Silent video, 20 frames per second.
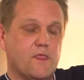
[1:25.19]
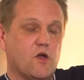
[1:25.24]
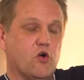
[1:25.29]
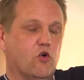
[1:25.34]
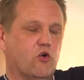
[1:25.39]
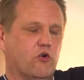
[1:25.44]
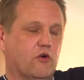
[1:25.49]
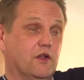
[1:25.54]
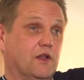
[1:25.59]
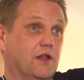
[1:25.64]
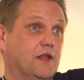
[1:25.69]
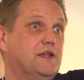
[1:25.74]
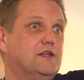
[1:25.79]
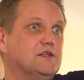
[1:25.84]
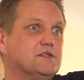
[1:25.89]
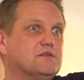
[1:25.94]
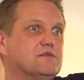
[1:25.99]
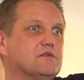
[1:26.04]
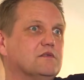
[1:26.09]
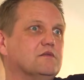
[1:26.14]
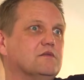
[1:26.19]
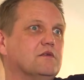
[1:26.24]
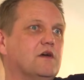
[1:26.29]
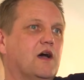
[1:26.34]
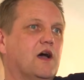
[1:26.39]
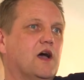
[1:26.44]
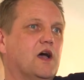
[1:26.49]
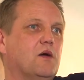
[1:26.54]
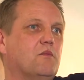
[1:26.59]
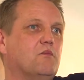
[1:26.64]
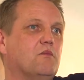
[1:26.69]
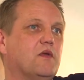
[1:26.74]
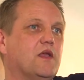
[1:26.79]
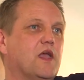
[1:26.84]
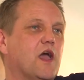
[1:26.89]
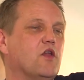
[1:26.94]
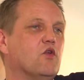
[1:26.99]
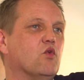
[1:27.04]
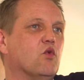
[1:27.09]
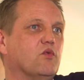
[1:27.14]
or at least um,
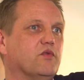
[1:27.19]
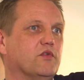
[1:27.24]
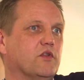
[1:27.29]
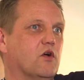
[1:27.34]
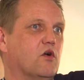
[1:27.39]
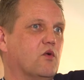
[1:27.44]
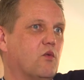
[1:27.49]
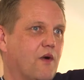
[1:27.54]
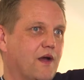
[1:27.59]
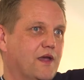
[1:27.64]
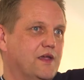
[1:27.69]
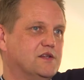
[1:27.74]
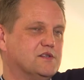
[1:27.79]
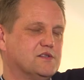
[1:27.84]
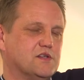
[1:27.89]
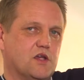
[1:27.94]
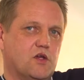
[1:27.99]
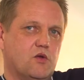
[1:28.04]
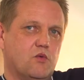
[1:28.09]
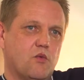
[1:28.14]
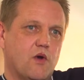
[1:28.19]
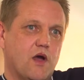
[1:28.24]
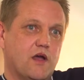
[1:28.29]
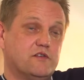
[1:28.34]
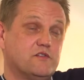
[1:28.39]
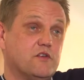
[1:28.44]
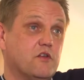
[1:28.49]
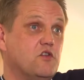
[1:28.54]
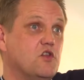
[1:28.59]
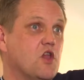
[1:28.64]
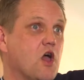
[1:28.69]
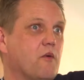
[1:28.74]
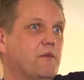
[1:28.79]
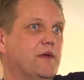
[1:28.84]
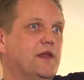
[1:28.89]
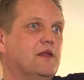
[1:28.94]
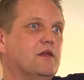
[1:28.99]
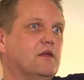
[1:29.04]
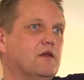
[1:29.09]
get an awful long way to uh, to knowing